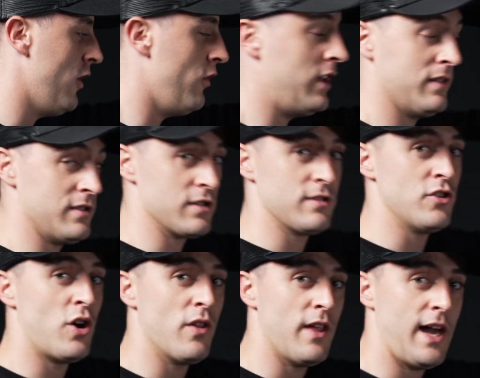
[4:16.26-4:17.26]
These are just
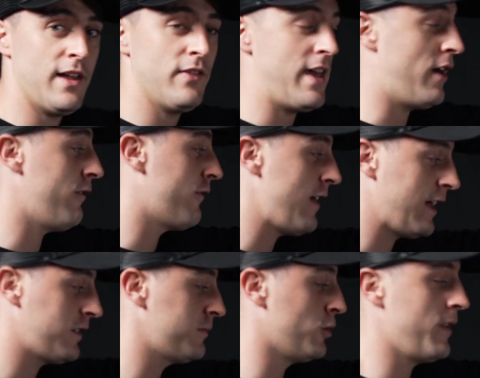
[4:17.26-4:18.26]
not that. They are
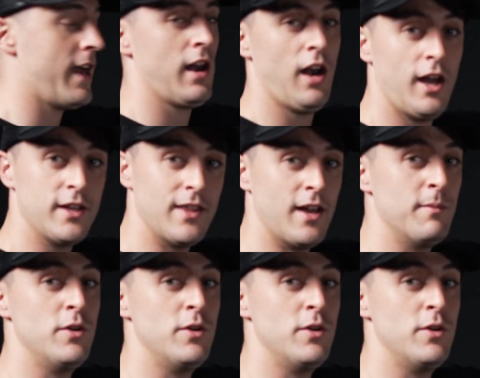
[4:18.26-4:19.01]
flexible, they are light, they are